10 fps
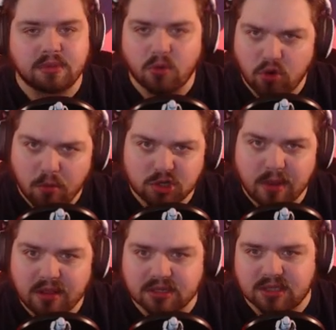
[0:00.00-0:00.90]
Don't know much
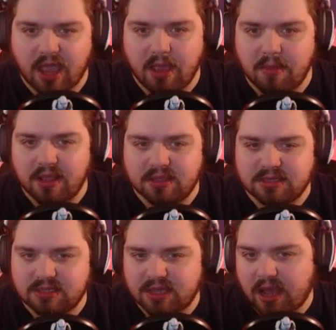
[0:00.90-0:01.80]
about this game.
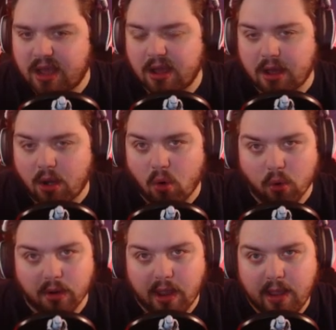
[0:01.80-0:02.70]
It's a
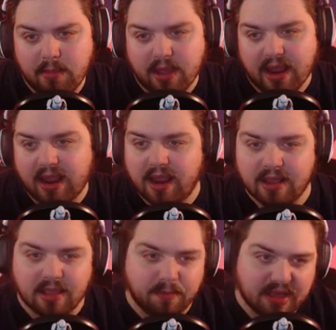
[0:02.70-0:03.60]
horror game
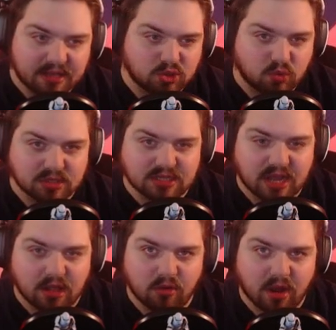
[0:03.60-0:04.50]
in PS1
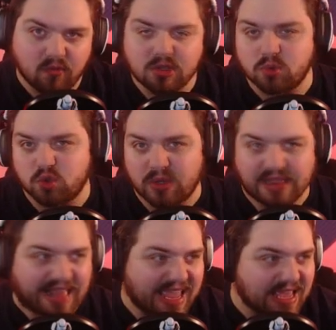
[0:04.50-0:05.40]
style graphics, which we
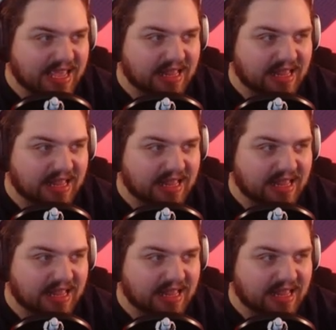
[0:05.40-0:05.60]
like.